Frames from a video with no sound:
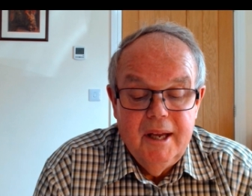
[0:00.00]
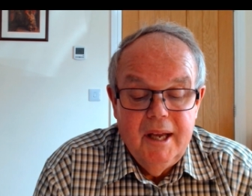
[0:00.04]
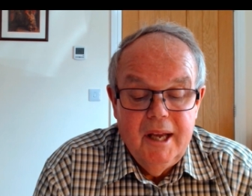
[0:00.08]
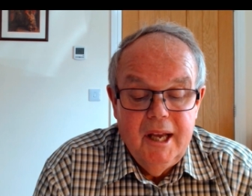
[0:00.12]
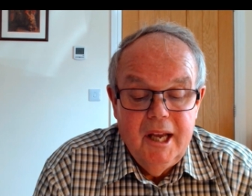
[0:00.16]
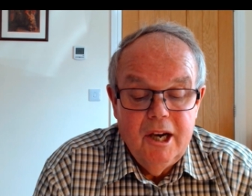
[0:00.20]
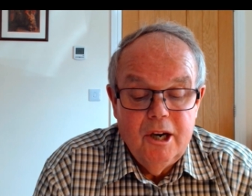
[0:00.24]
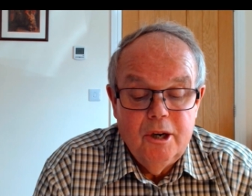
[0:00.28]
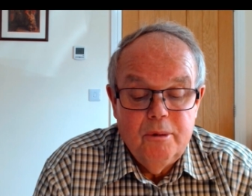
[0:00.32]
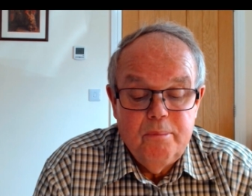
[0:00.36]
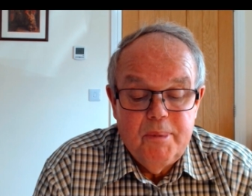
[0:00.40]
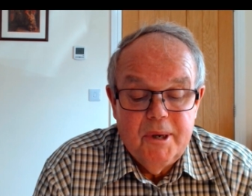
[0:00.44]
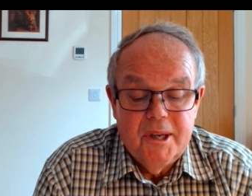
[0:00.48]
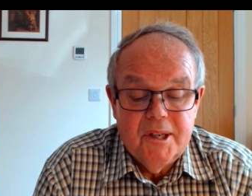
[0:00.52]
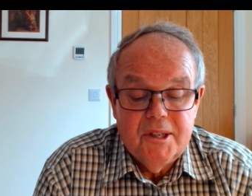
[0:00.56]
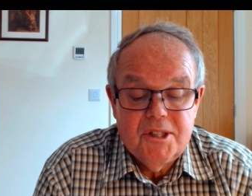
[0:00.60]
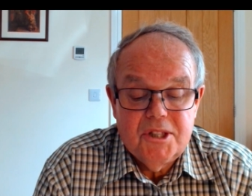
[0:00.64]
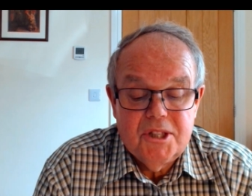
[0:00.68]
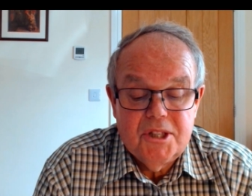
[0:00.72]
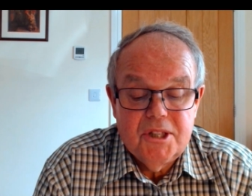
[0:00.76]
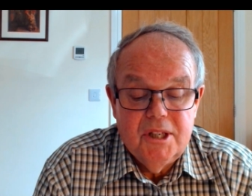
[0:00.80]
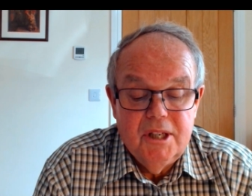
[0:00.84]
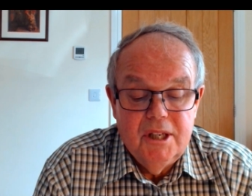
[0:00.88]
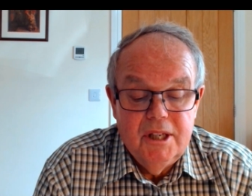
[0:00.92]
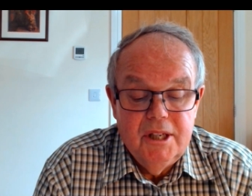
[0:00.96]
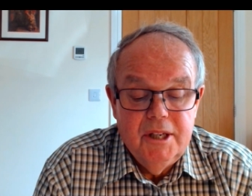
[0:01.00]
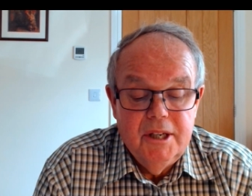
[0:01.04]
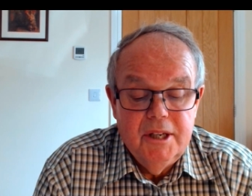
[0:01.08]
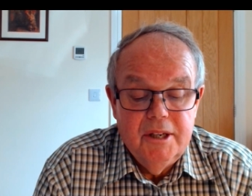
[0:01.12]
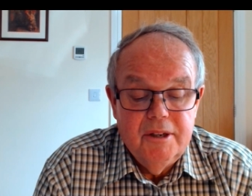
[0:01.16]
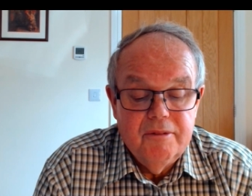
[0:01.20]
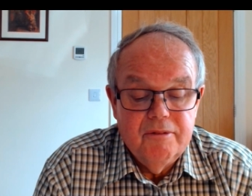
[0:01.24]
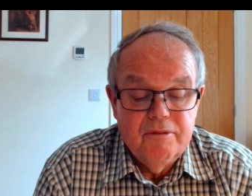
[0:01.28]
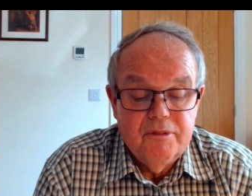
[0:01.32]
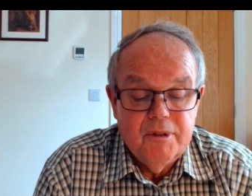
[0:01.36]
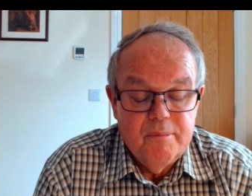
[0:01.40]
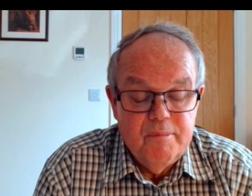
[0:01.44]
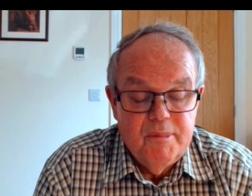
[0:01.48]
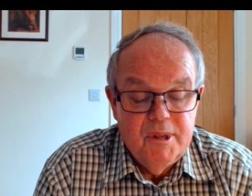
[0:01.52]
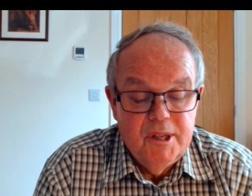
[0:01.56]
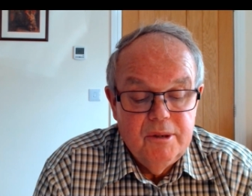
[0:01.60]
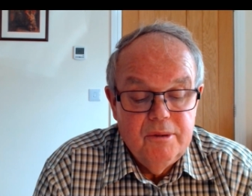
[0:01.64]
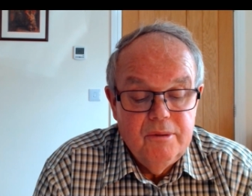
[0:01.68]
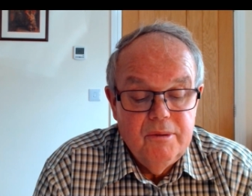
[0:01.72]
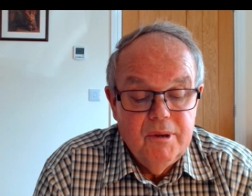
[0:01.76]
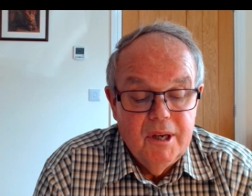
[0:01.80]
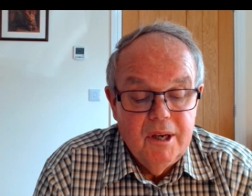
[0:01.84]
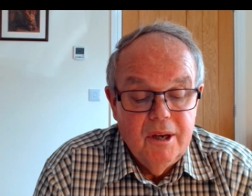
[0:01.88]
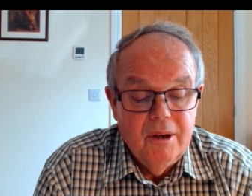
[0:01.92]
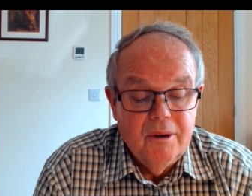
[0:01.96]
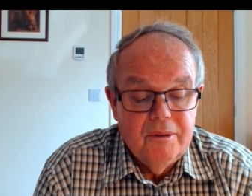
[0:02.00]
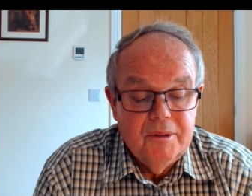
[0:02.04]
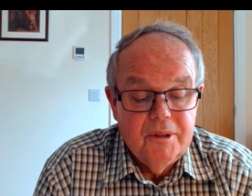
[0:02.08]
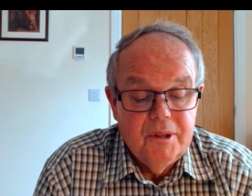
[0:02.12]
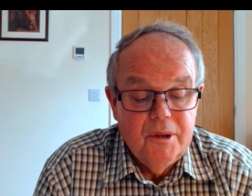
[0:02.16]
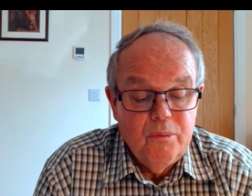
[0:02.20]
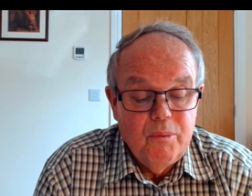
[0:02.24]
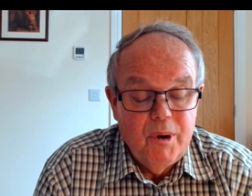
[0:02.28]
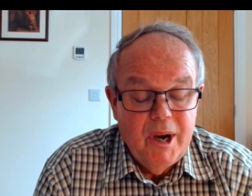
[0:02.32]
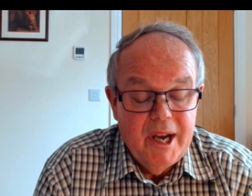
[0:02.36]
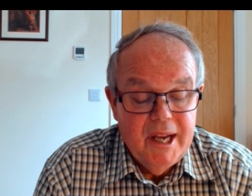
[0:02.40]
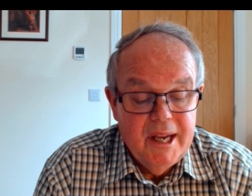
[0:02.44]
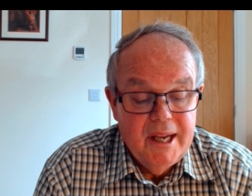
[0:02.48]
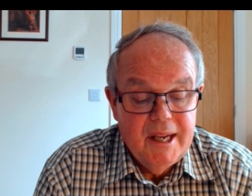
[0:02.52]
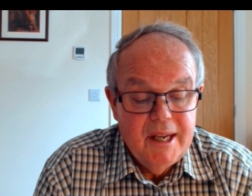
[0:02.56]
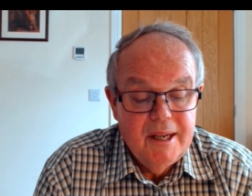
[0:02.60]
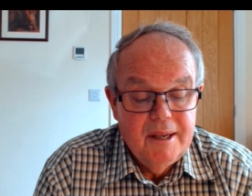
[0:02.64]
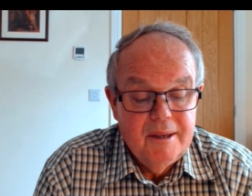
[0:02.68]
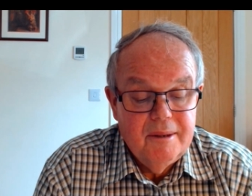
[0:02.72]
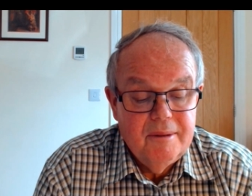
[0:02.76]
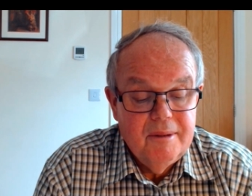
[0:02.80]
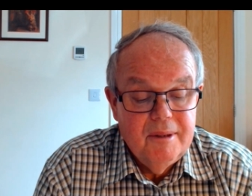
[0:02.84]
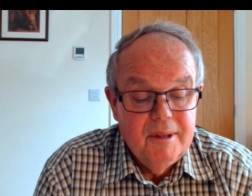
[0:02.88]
Help us learn from you along the way,